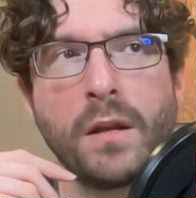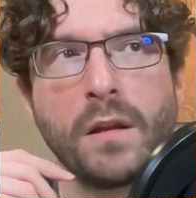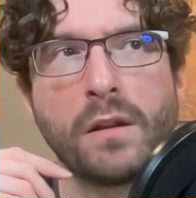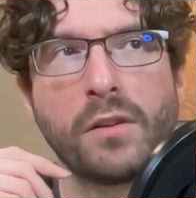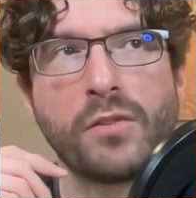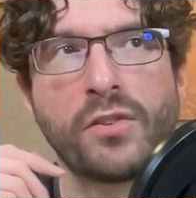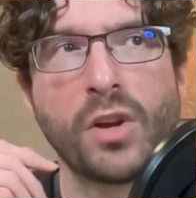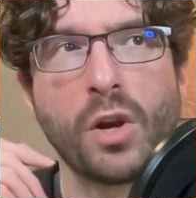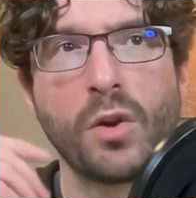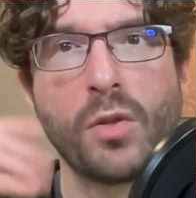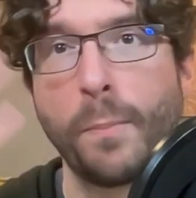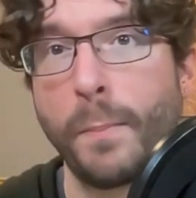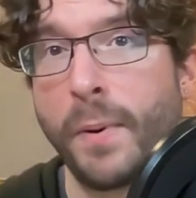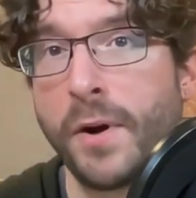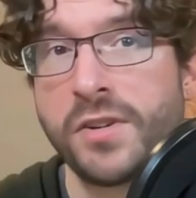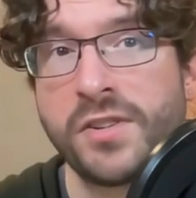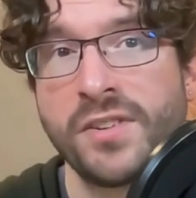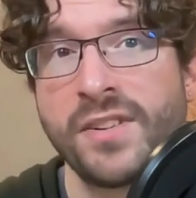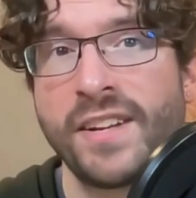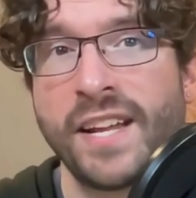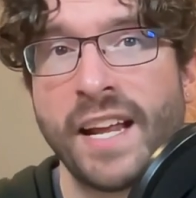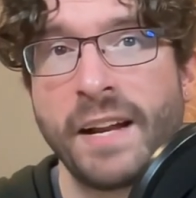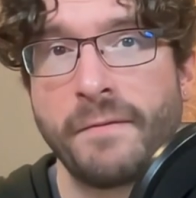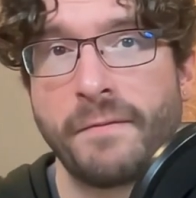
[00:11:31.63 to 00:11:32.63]
So the purchase
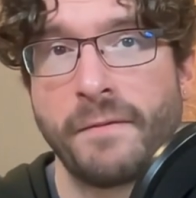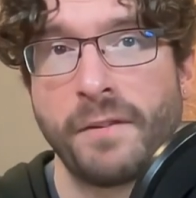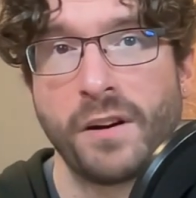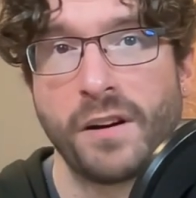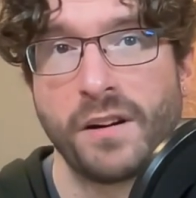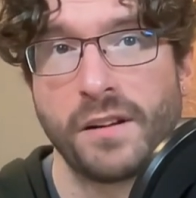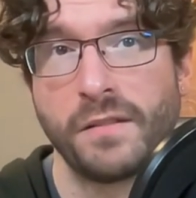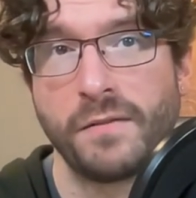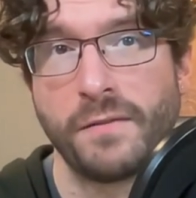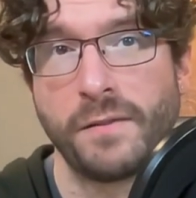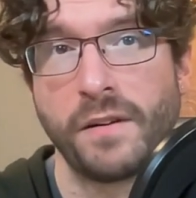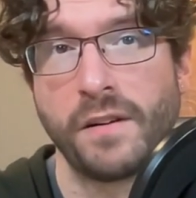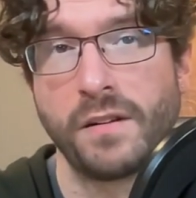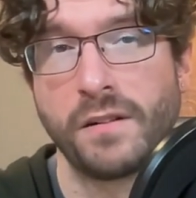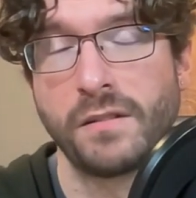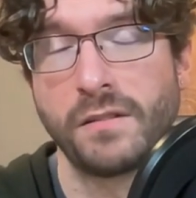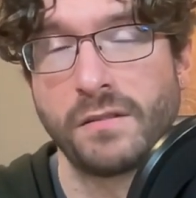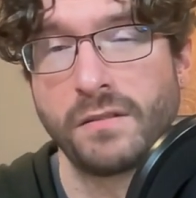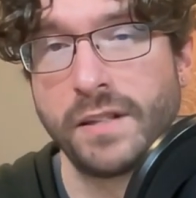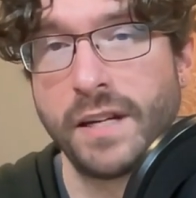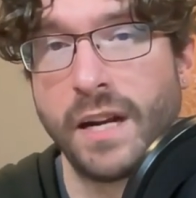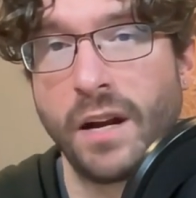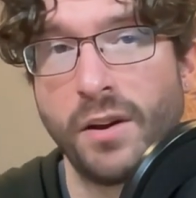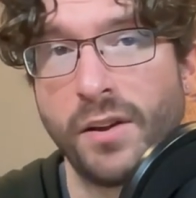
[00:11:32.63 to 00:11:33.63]
intent for
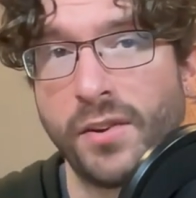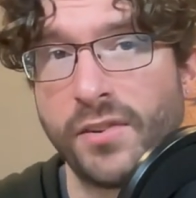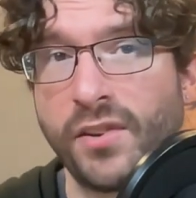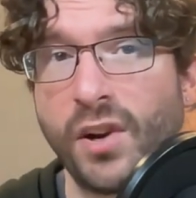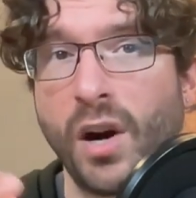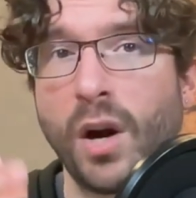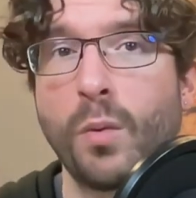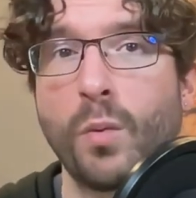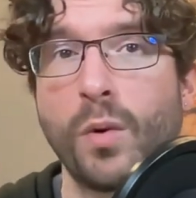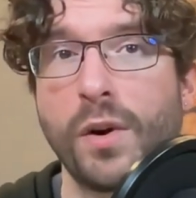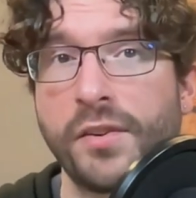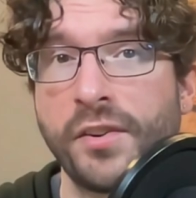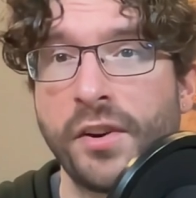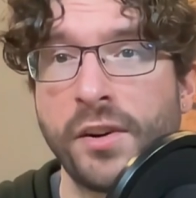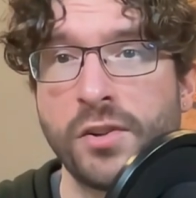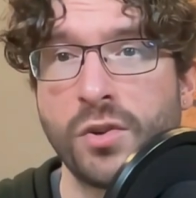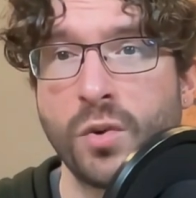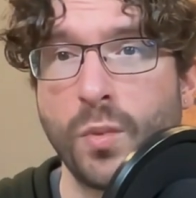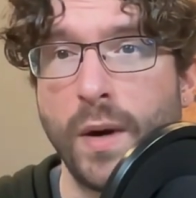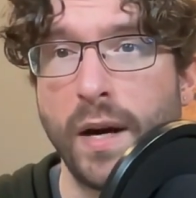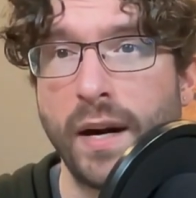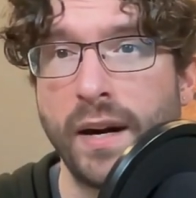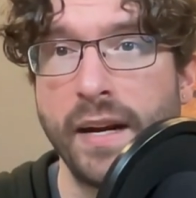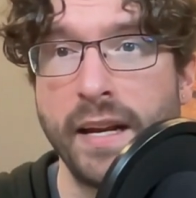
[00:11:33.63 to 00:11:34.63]
you know, a Star Wars search
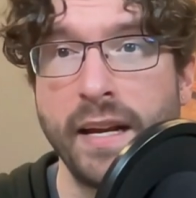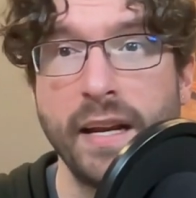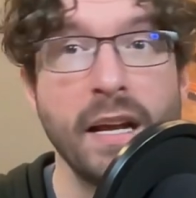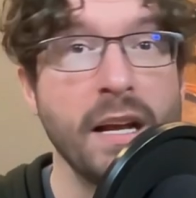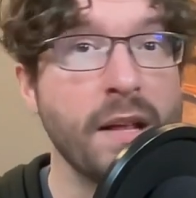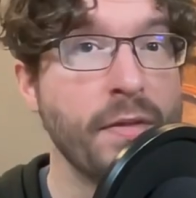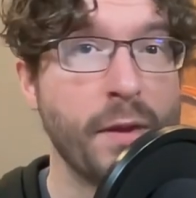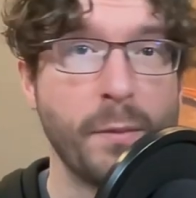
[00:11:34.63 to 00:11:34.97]
query,